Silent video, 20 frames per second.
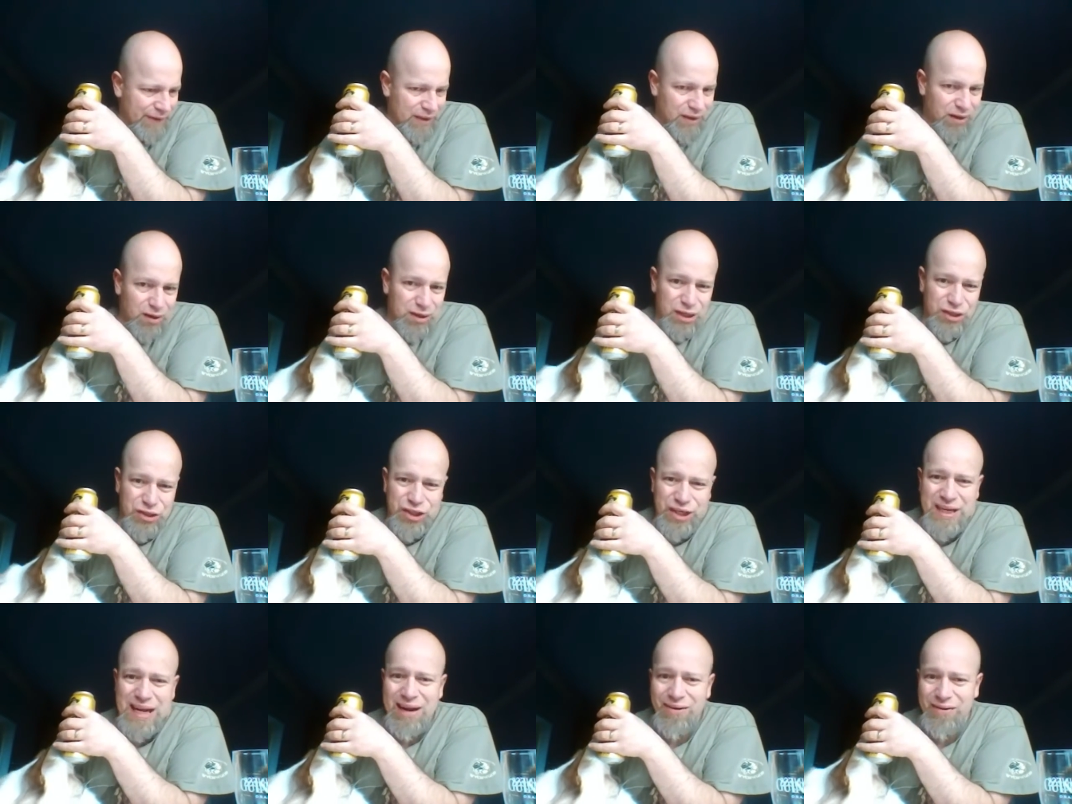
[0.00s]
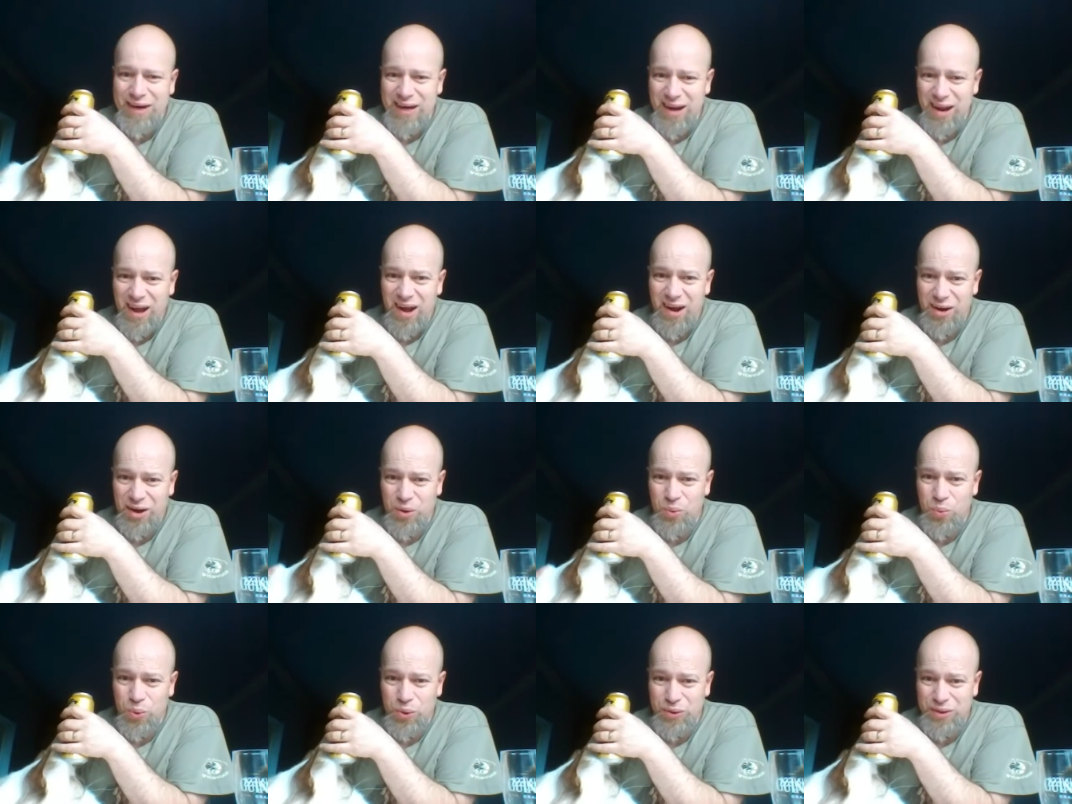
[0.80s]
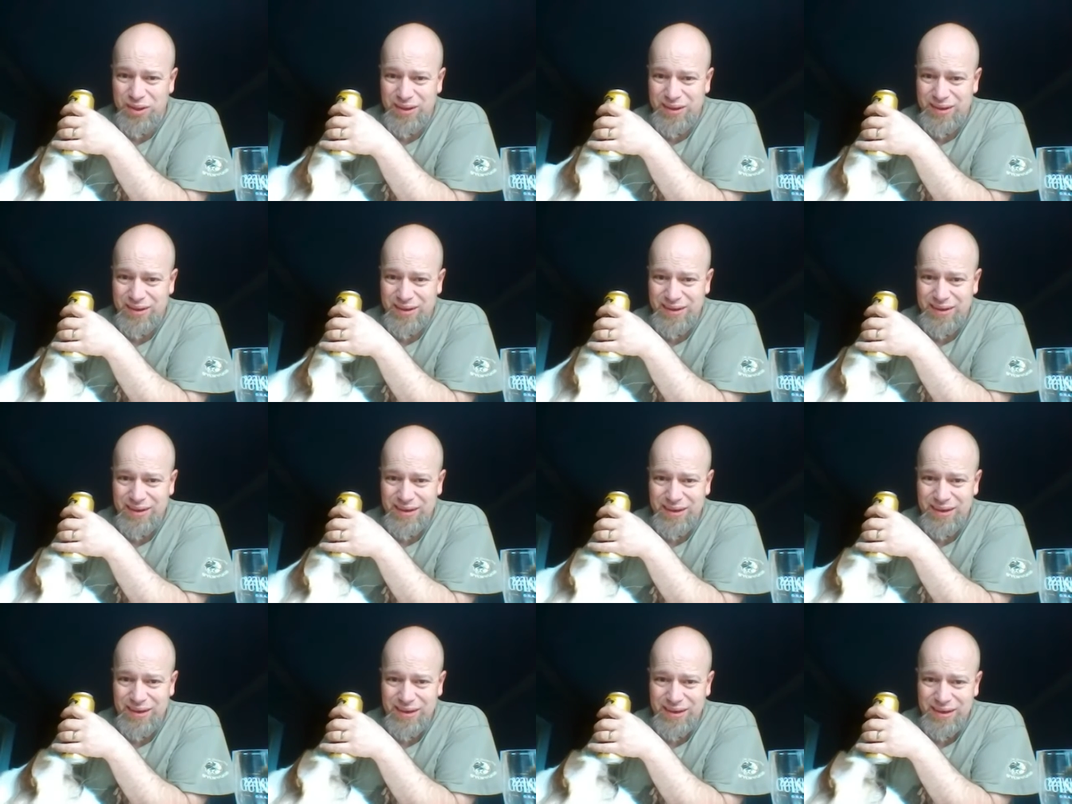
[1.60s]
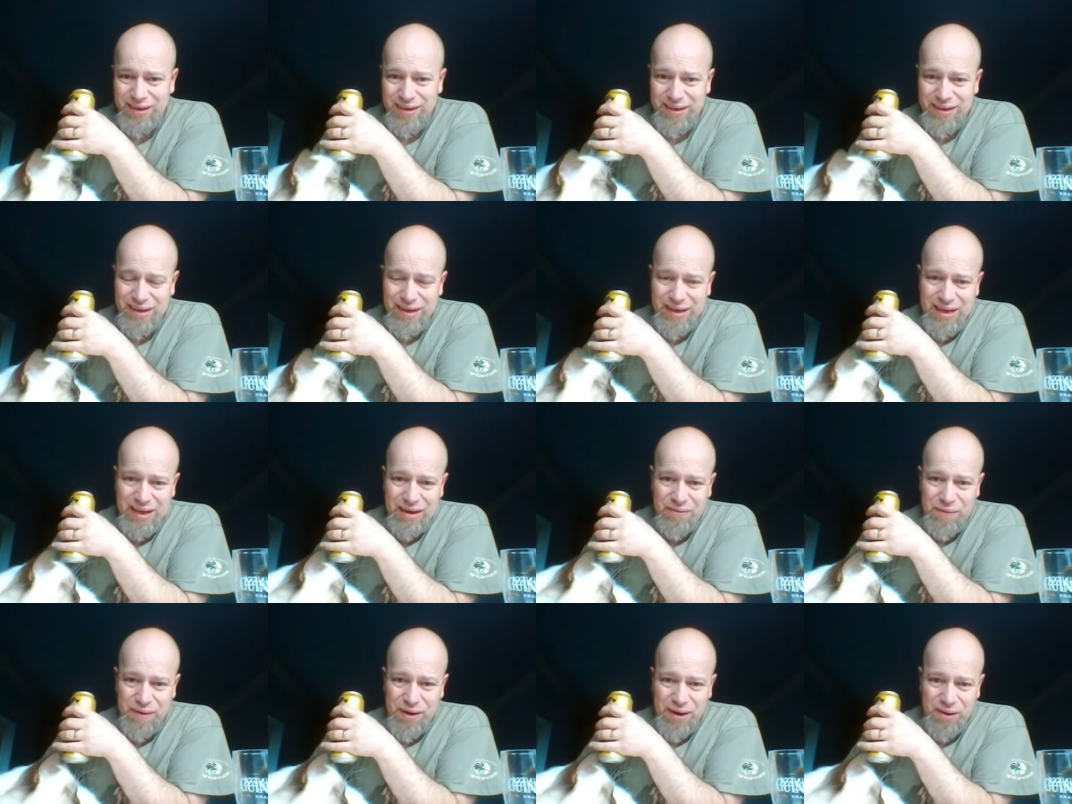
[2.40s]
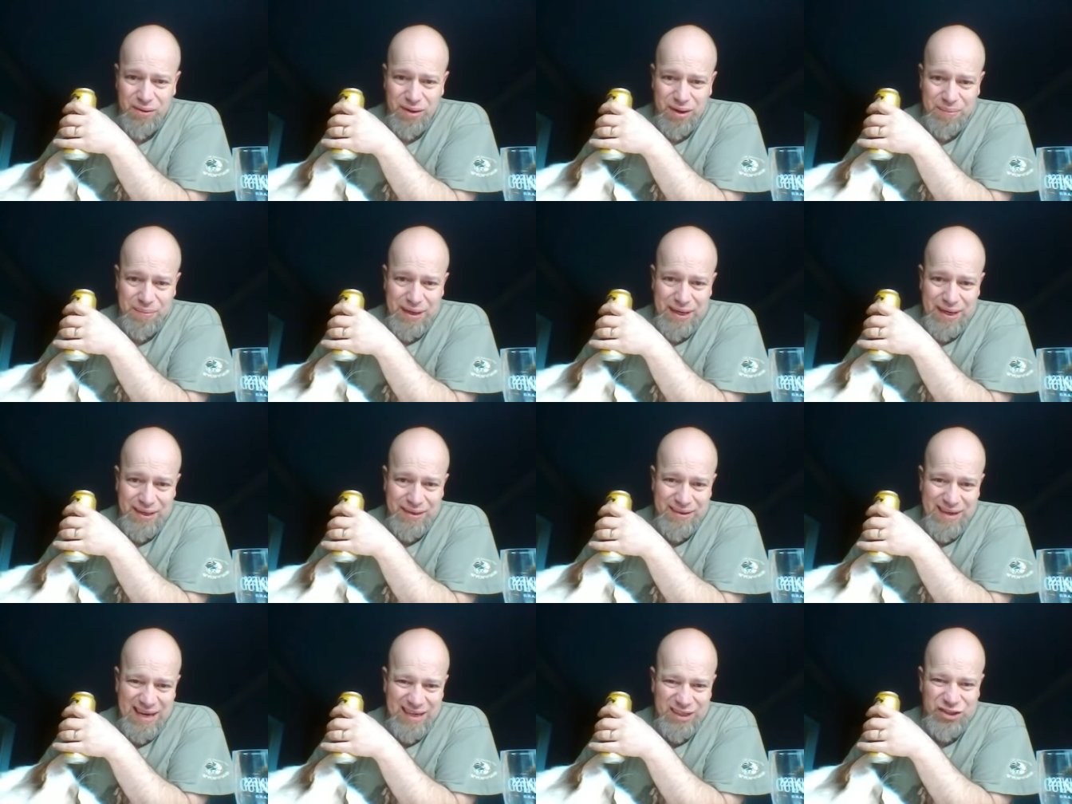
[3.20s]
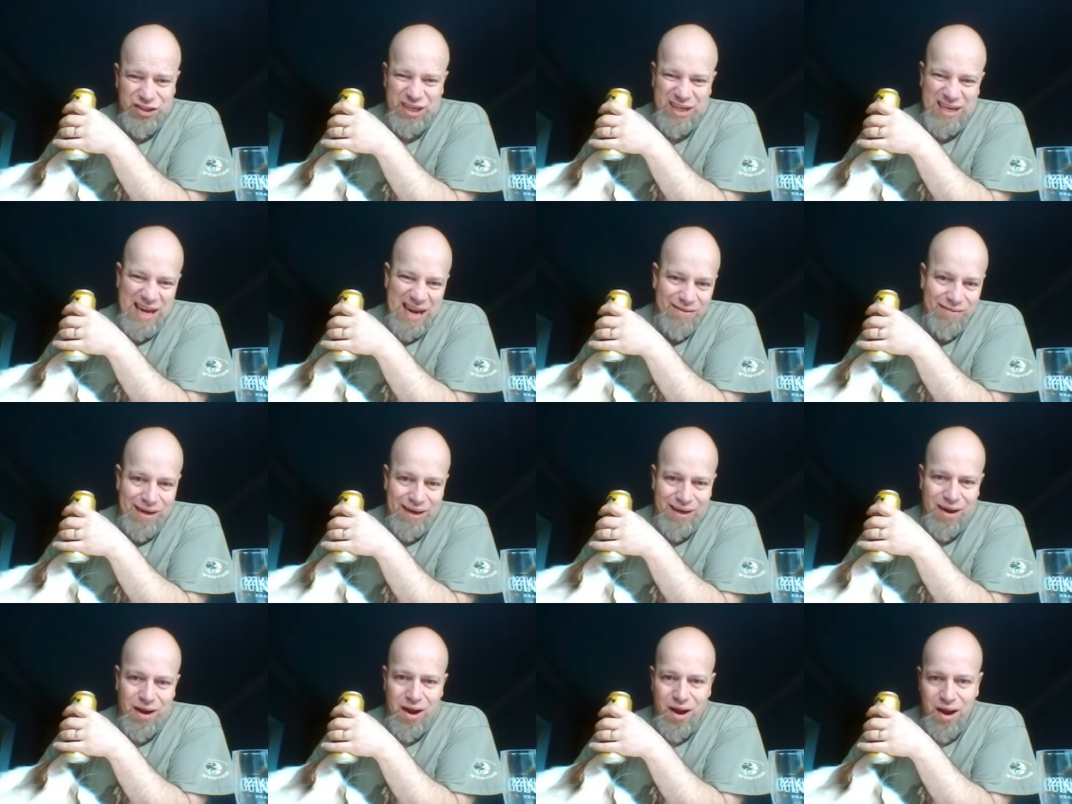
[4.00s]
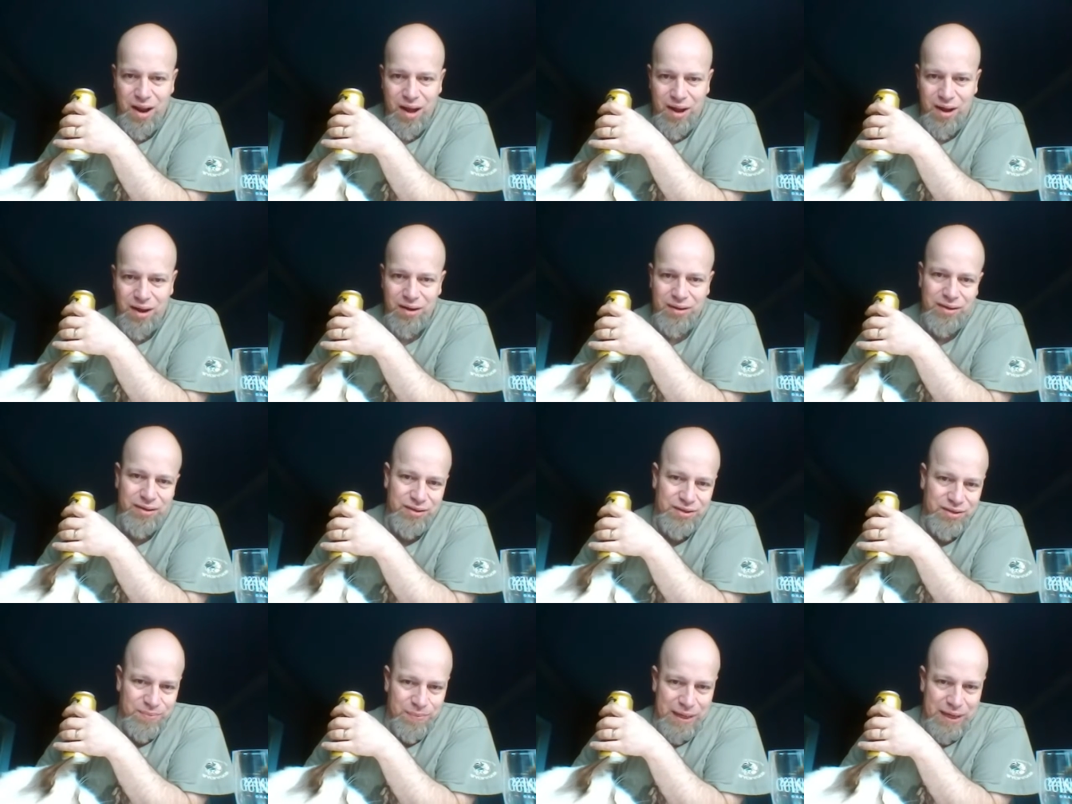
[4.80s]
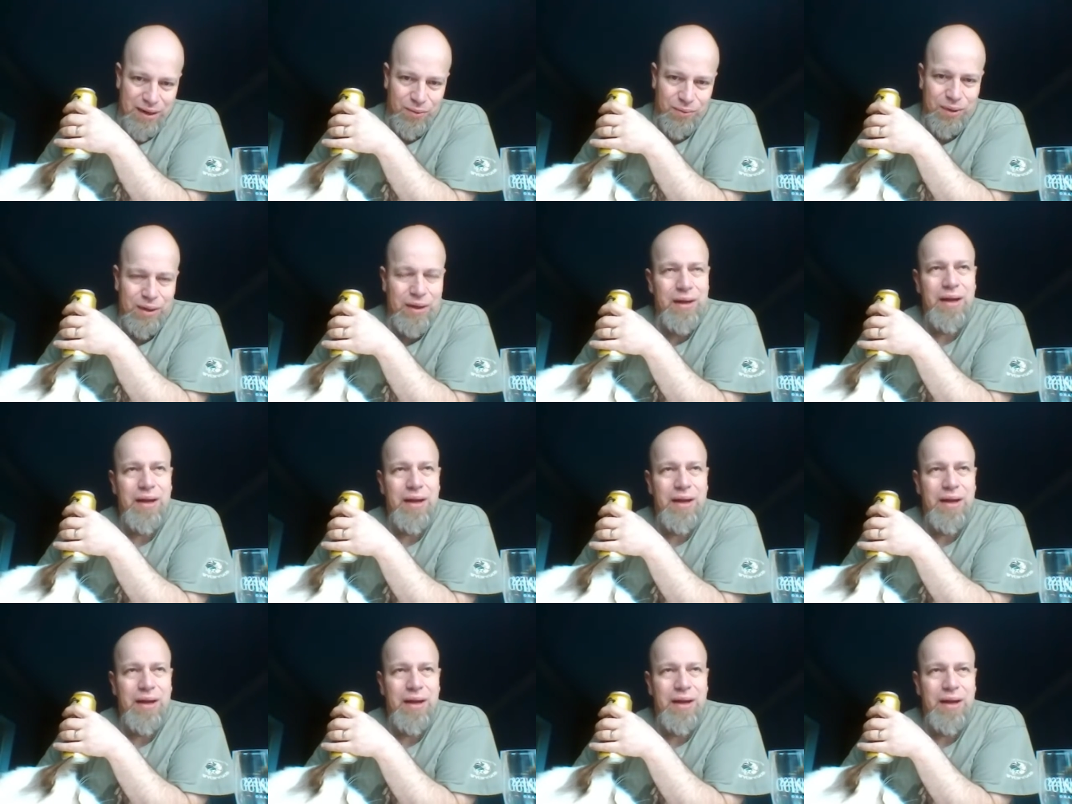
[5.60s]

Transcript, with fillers: like a generic lager would, if you know what I mean. That generic lager smell.